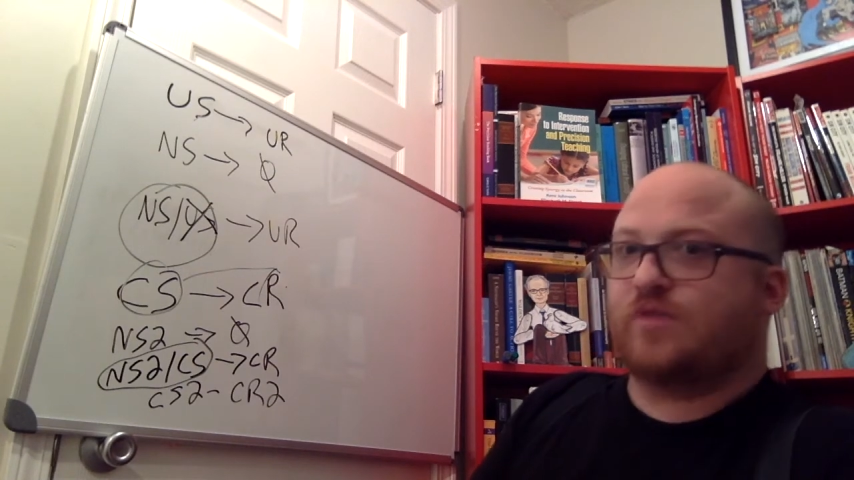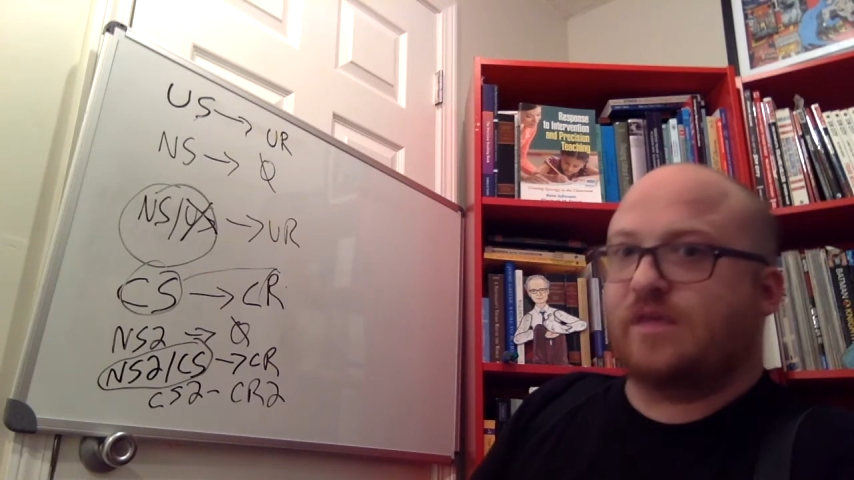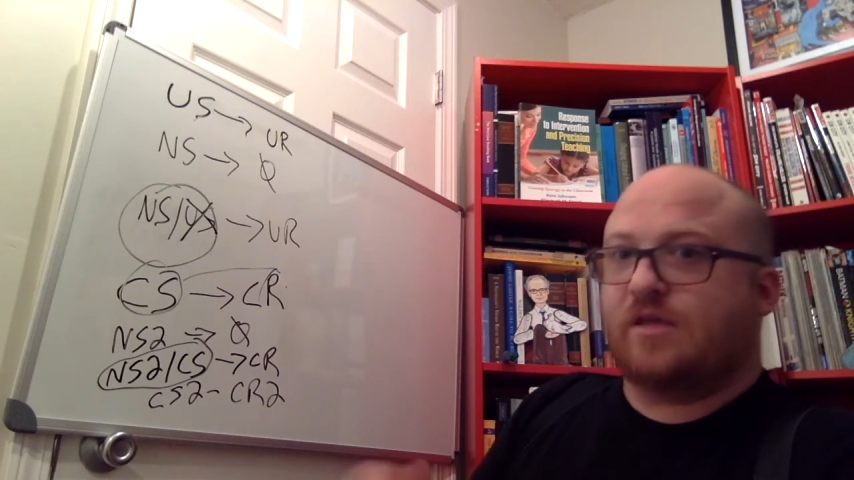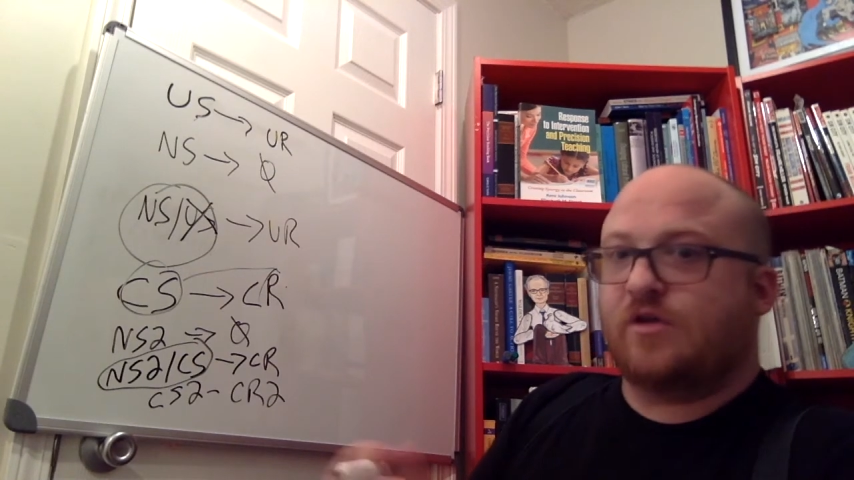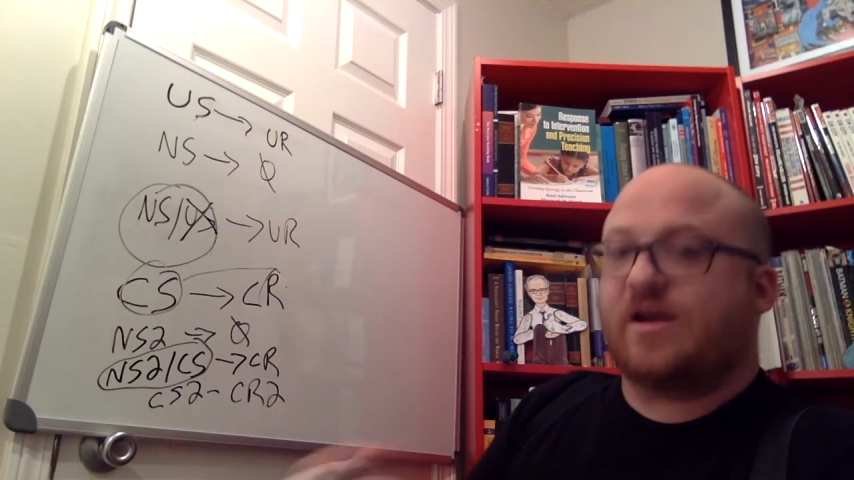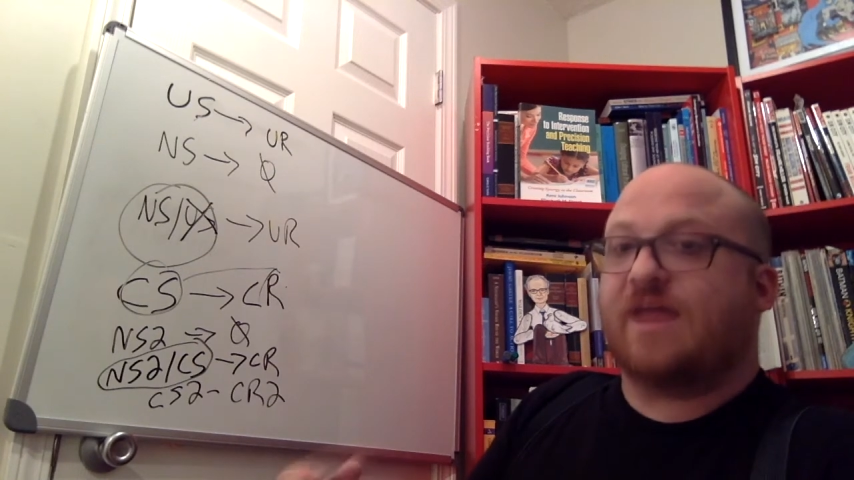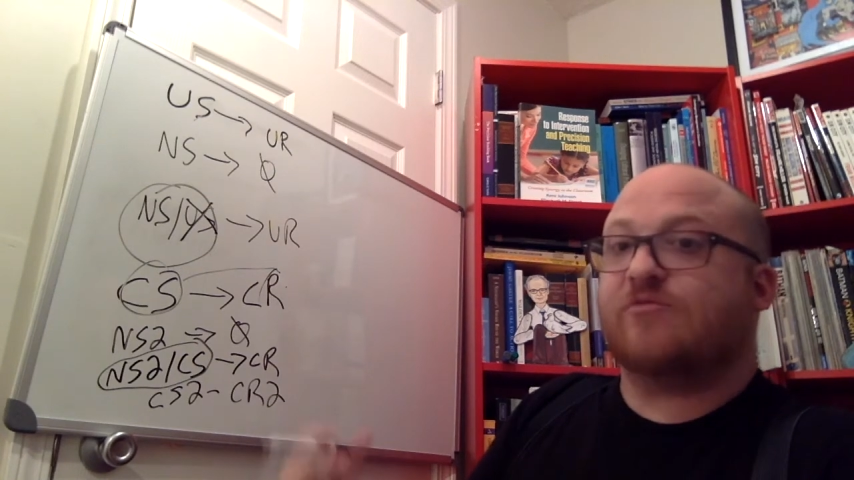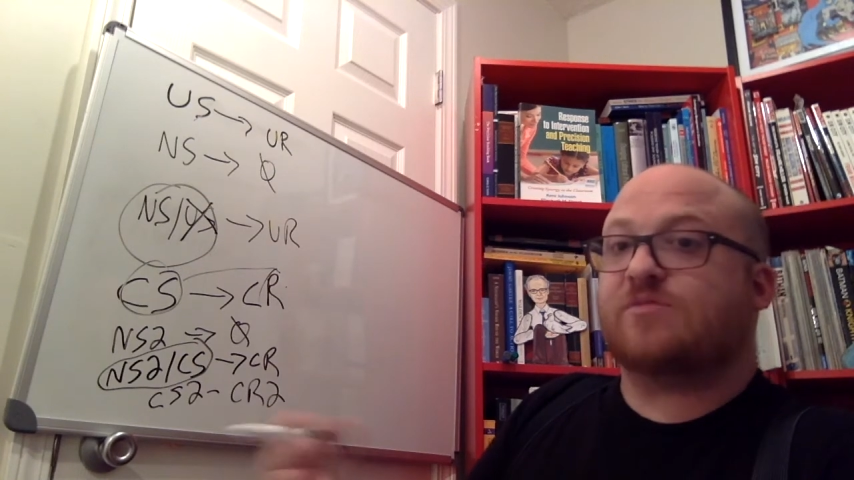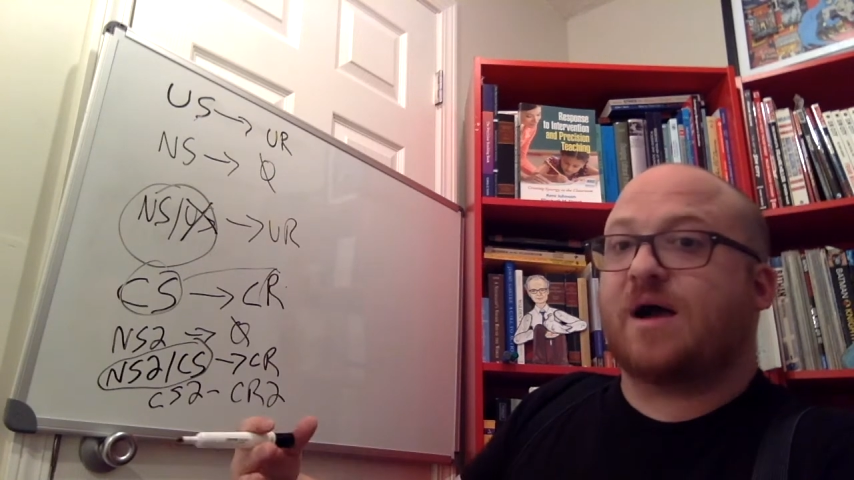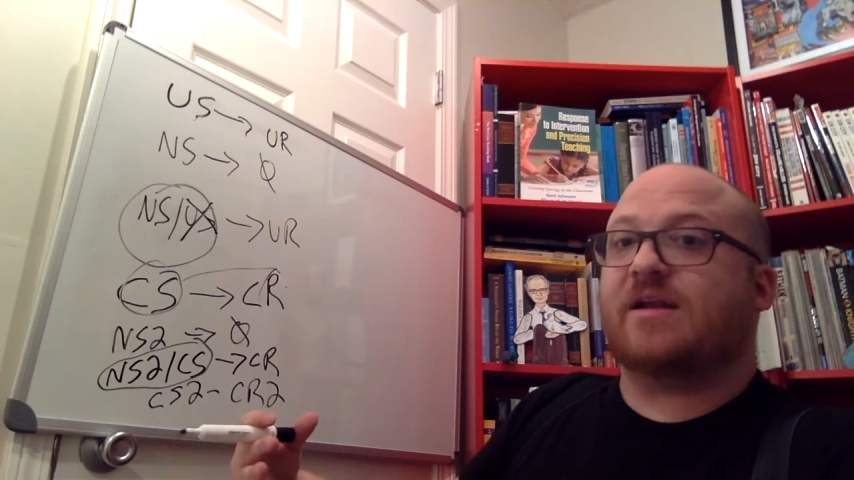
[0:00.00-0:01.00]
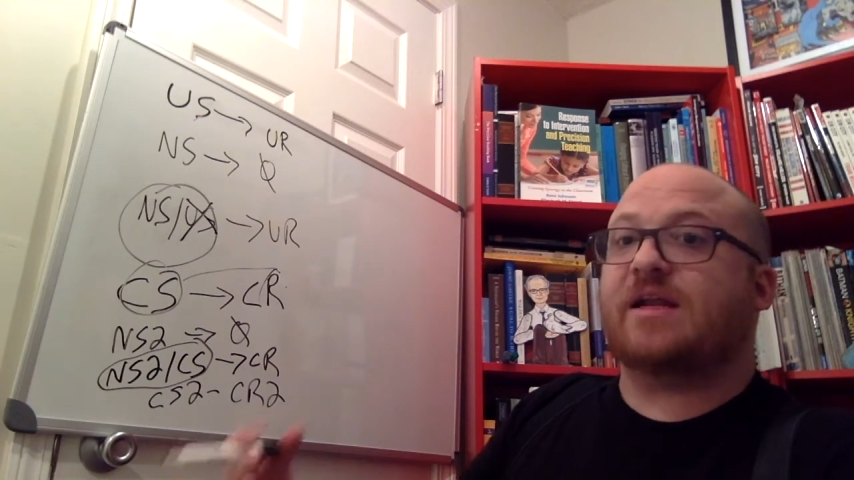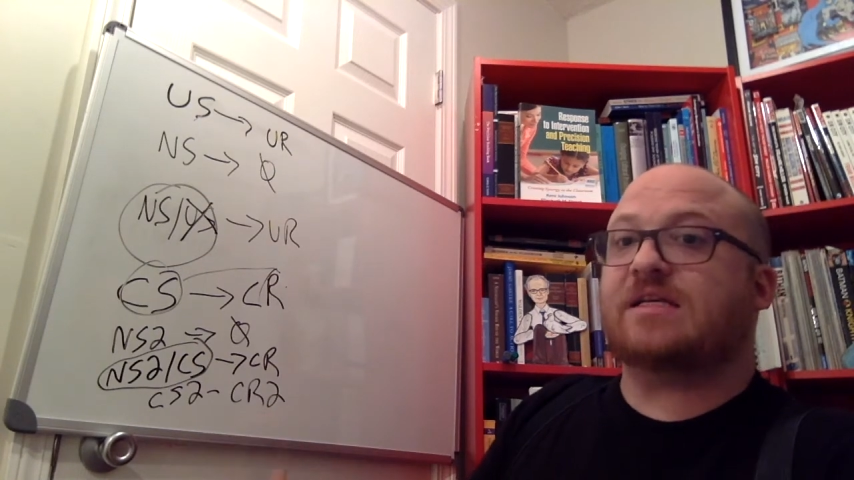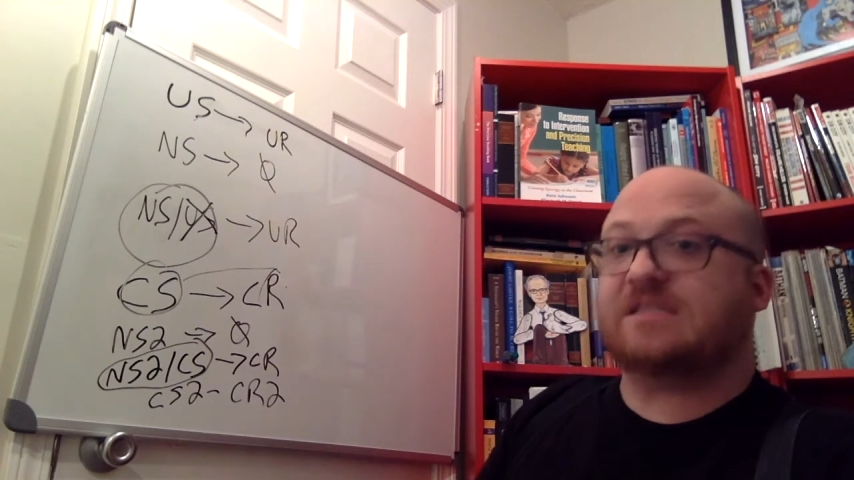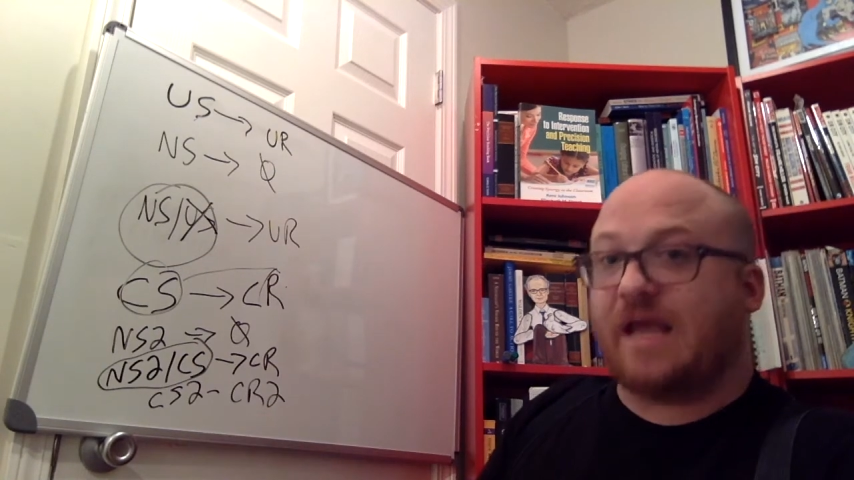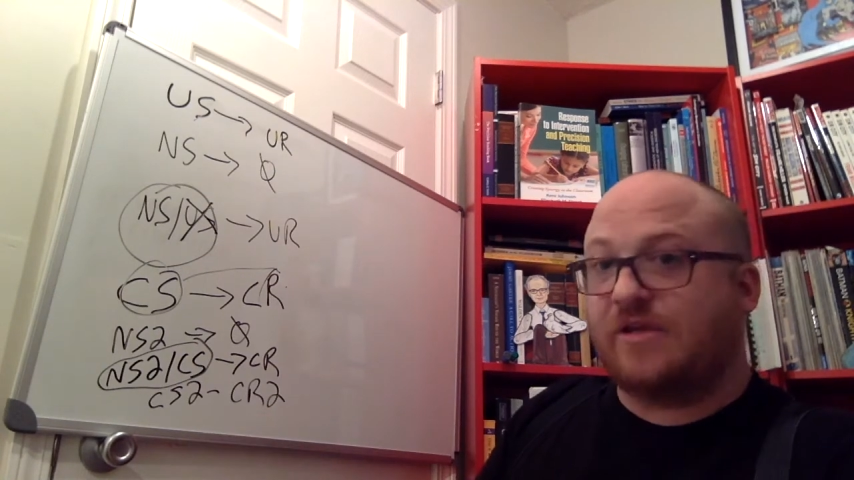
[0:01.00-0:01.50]
you're gonna have respondent
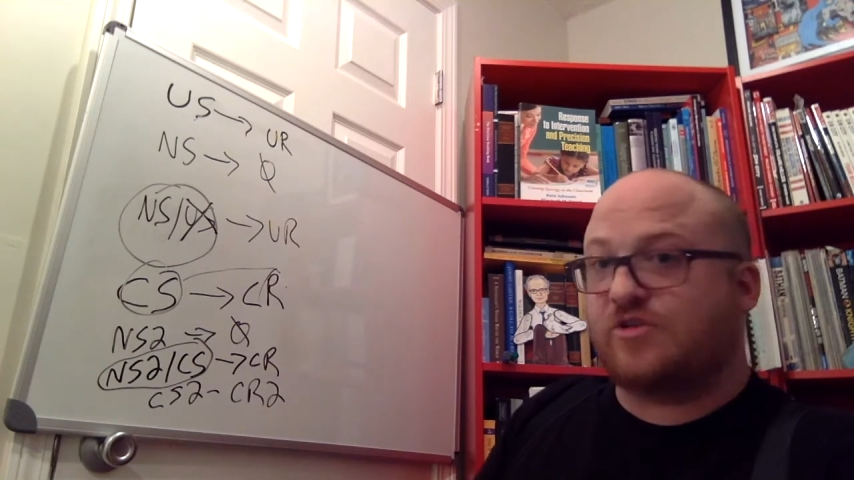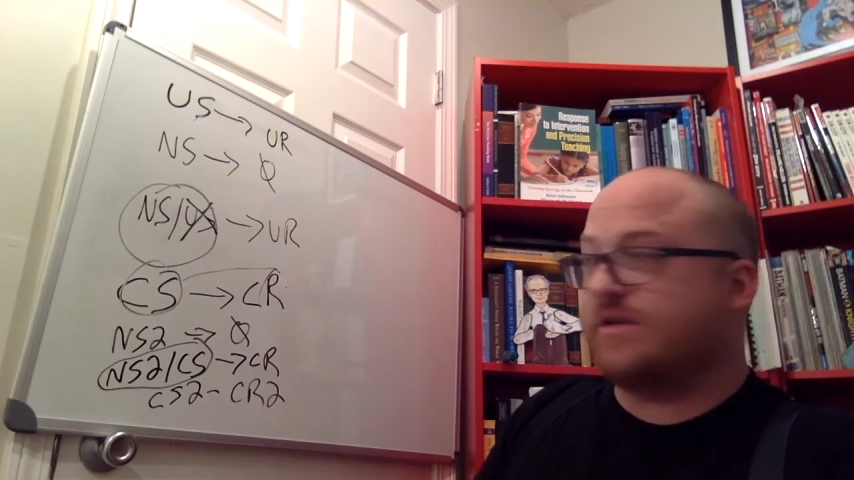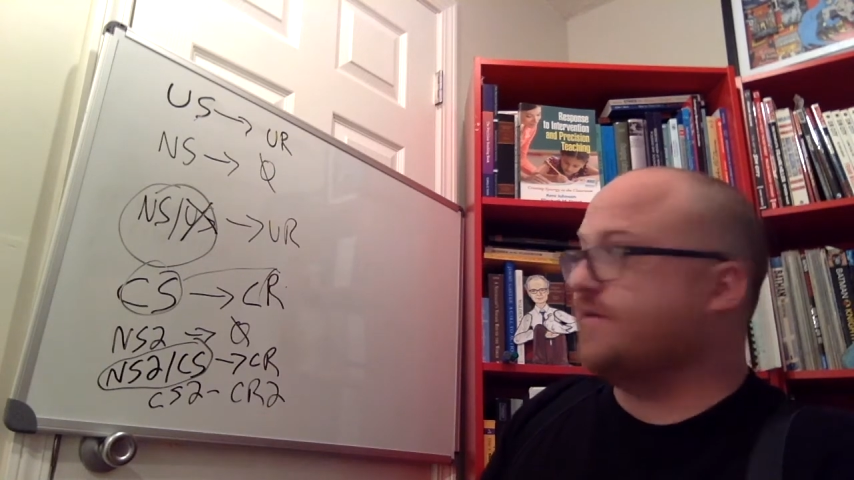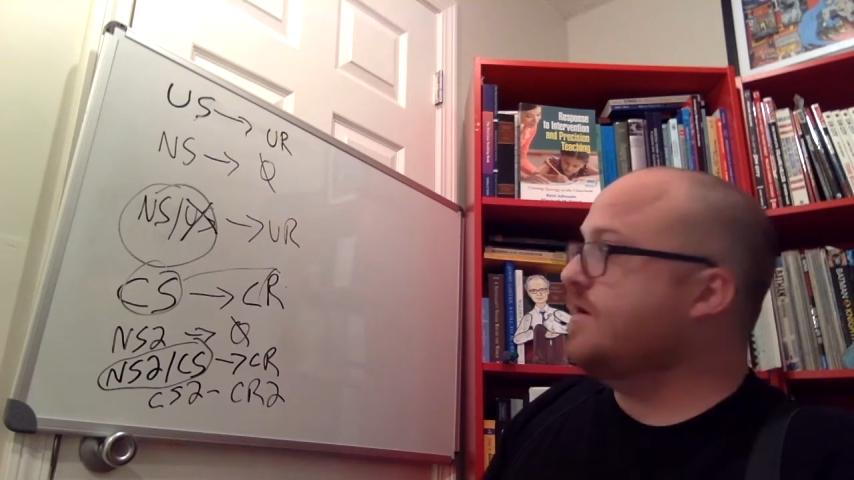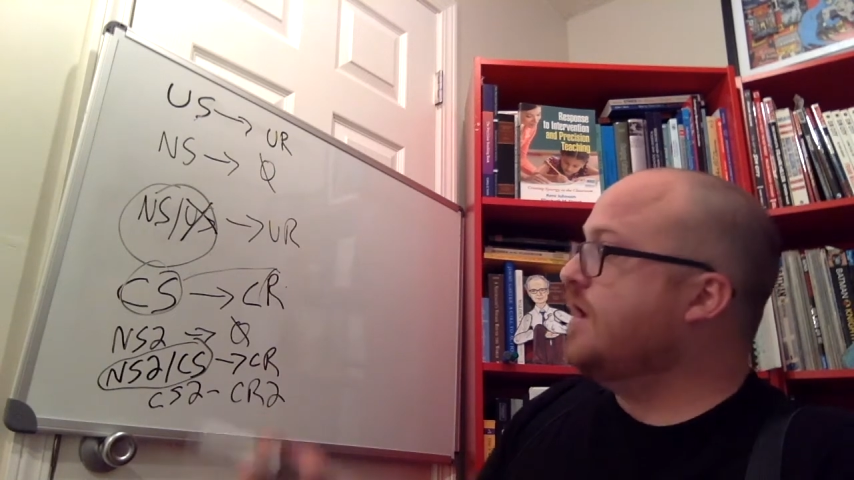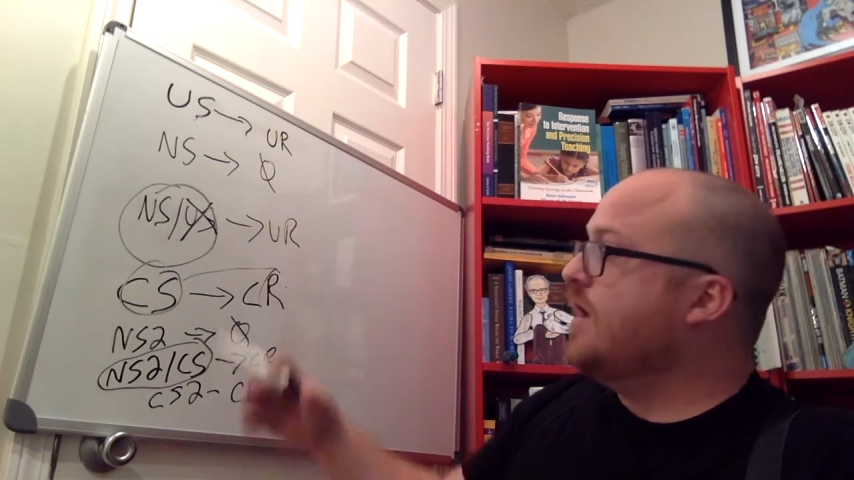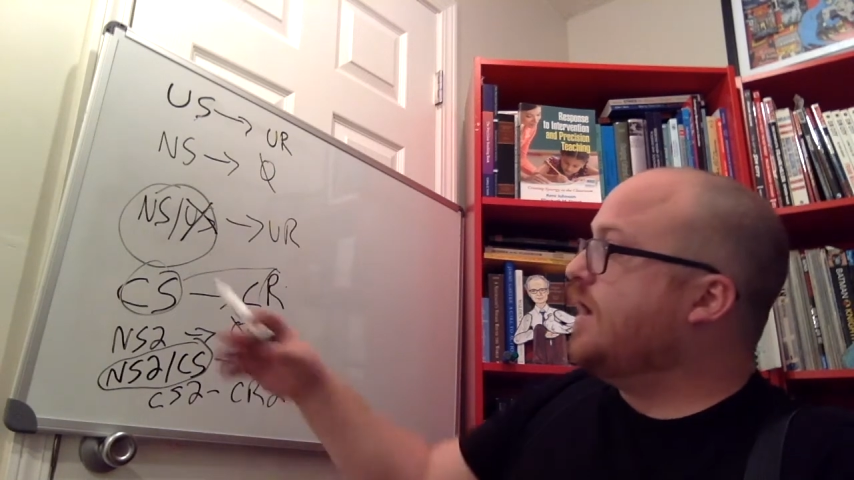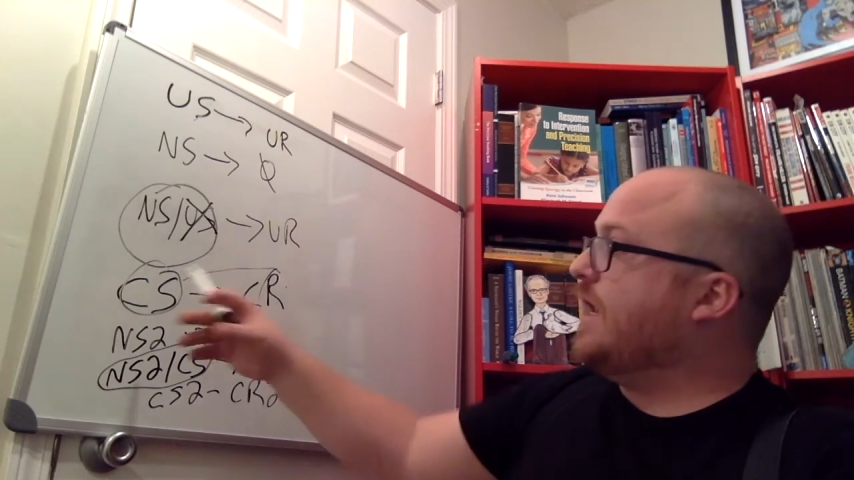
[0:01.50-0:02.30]
extinction, and